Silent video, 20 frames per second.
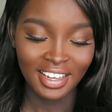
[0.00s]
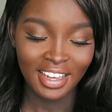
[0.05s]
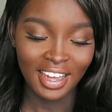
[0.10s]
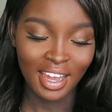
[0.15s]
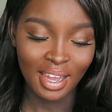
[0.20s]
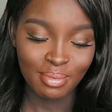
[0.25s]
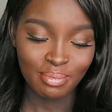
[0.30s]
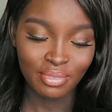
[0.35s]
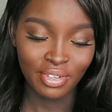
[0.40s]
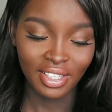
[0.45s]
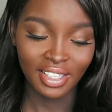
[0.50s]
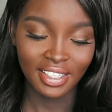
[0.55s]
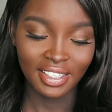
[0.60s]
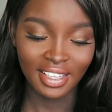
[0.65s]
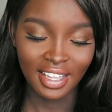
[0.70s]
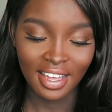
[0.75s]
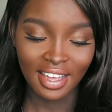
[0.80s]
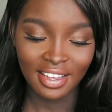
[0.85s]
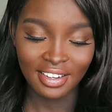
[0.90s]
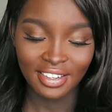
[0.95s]
I'm really
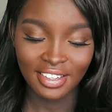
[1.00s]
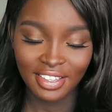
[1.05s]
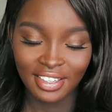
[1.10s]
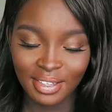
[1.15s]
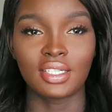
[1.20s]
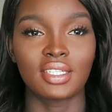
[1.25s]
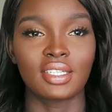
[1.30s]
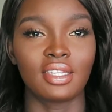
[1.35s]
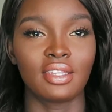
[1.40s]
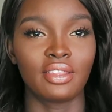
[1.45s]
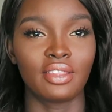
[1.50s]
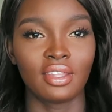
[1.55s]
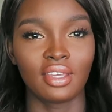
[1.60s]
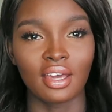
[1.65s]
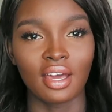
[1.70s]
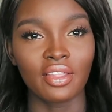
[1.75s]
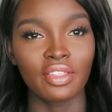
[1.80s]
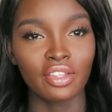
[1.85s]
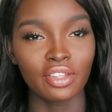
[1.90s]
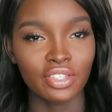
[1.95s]
glad. And the
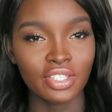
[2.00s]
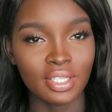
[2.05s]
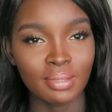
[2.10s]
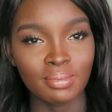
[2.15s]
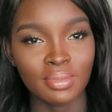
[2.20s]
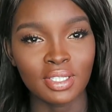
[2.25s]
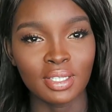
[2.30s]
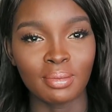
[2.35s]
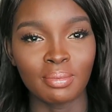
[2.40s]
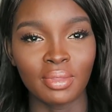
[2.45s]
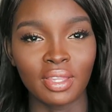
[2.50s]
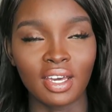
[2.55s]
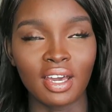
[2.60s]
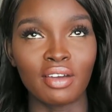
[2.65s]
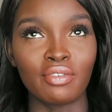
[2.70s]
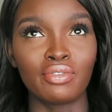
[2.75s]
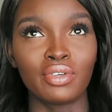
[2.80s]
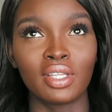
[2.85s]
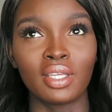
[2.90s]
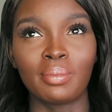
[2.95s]
other symptom that
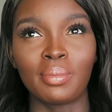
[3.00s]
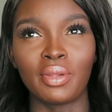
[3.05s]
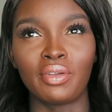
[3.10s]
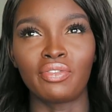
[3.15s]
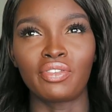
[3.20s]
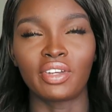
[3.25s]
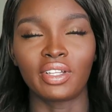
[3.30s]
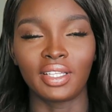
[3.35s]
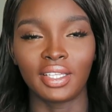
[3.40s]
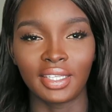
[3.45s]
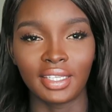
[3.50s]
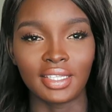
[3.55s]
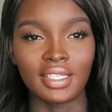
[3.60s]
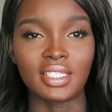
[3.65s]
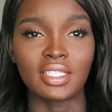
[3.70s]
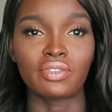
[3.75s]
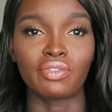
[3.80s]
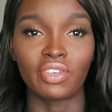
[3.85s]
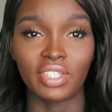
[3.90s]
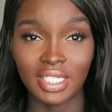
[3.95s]
I've really been feeling
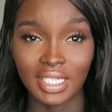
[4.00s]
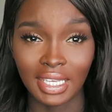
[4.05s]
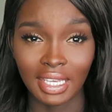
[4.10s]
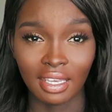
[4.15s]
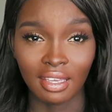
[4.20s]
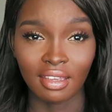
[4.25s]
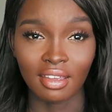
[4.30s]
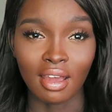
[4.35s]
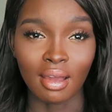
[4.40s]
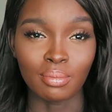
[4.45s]
is fatigue.